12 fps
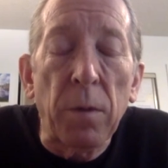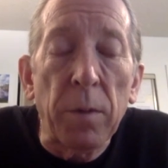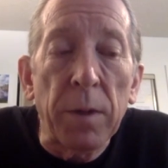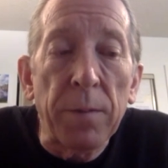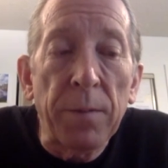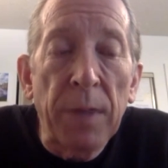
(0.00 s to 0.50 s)

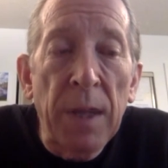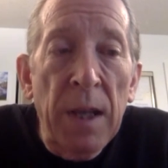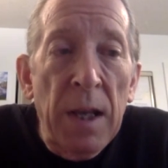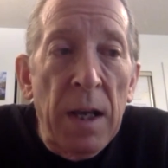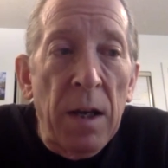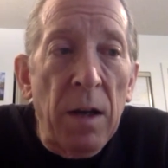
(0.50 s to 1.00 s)
it,
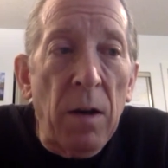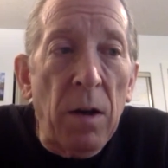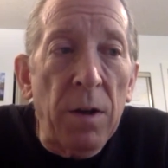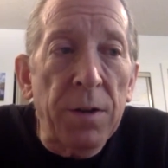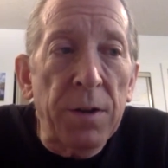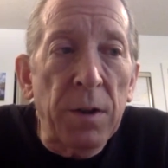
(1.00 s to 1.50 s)
but
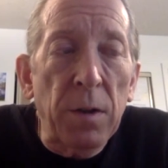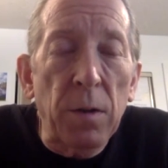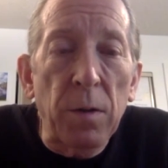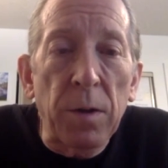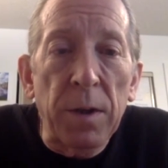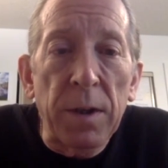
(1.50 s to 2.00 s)

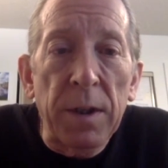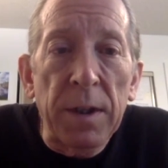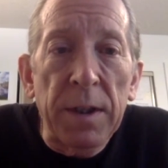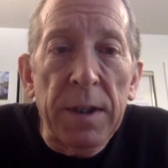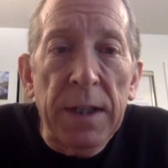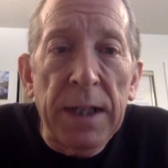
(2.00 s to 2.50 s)
also
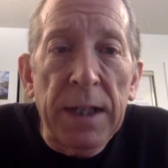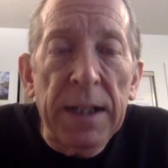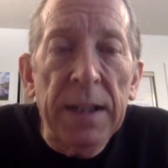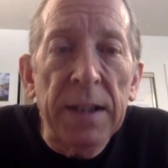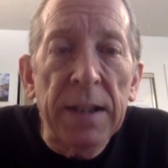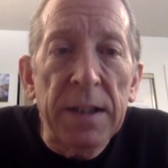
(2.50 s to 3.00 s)

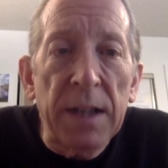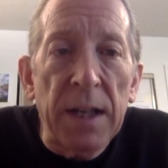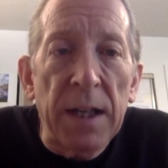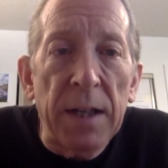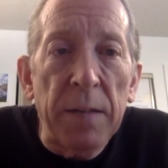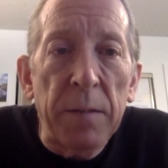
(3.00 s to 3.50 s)
taking the
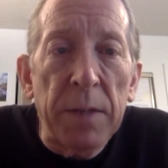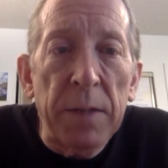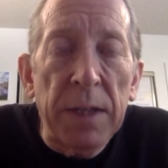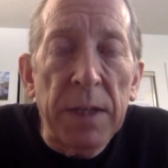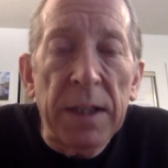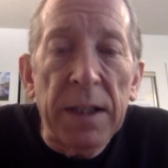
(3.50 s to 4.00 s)
time,
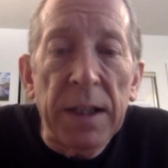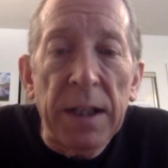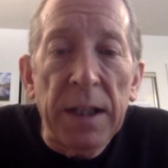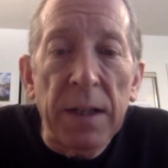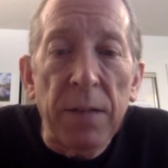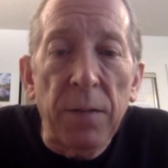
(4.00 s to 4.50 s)
taking the
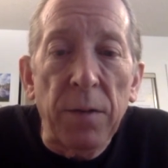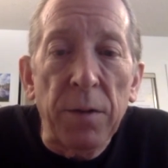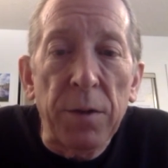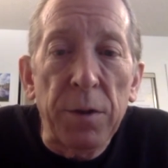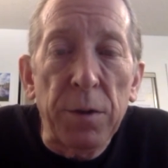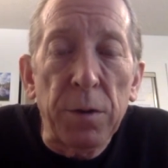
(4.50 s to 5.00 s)
effort
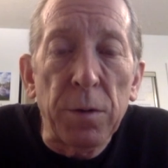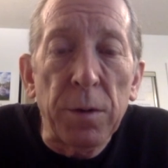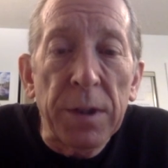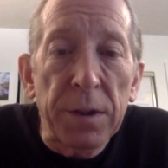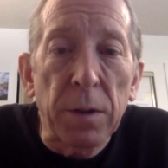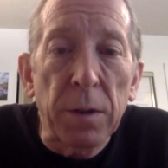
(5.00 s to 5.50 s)
to
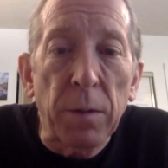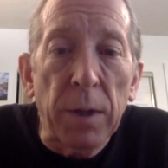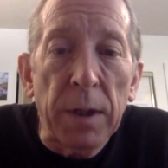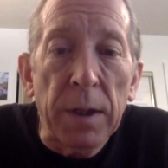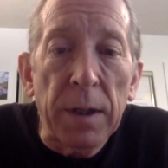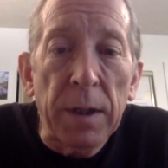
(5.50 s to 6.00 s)
integrate
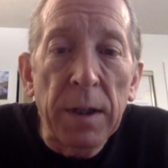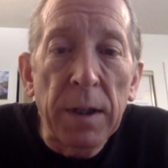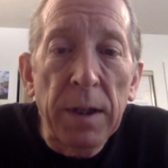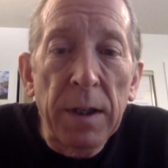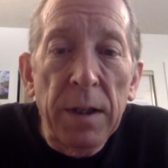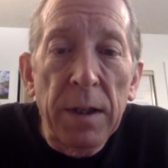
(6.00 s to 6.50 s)
it,
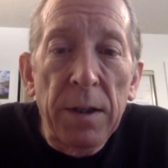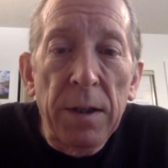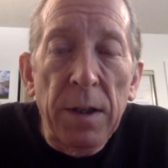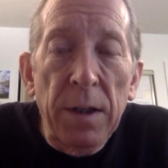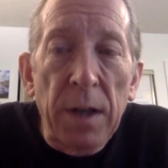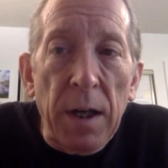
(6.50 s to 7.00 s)

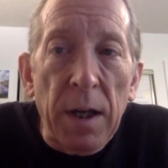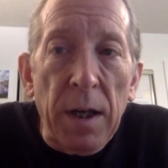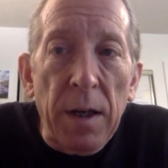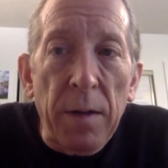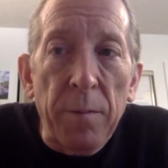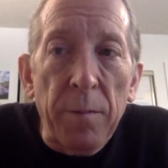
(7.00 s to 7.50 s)

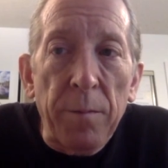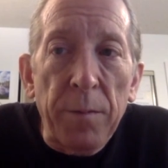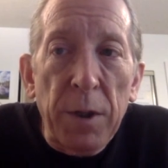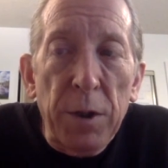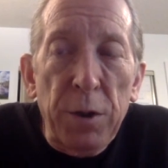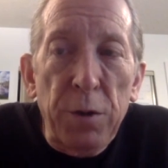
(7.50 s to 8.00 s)

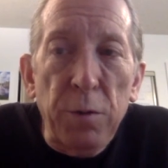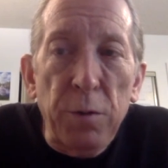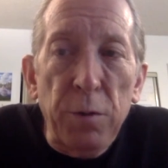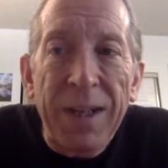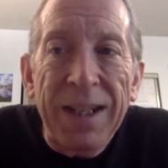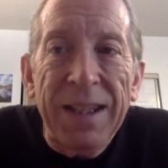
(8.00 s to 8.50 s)
to
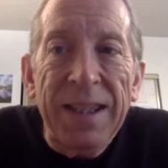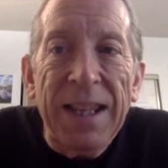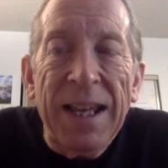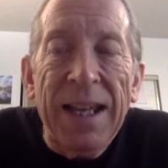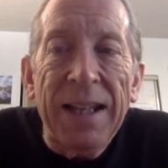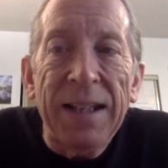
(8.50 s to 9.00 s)
make
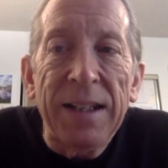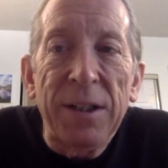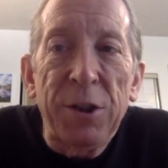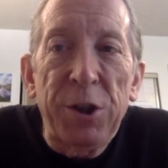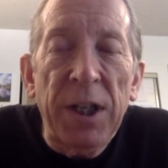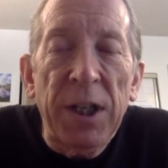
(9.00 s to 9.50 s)
that
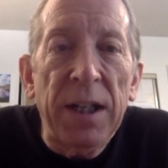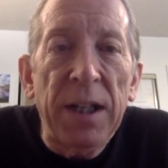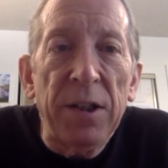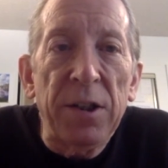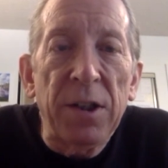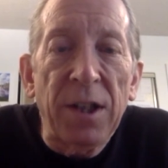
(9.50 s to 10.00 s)

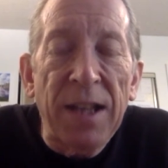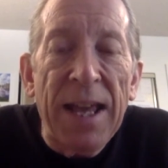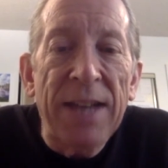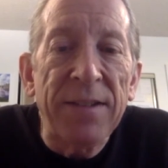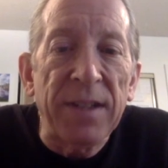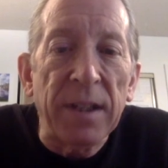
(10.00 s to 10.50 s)
change
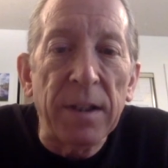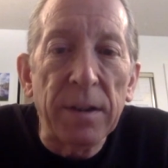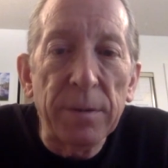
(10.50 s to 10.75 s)
lasting.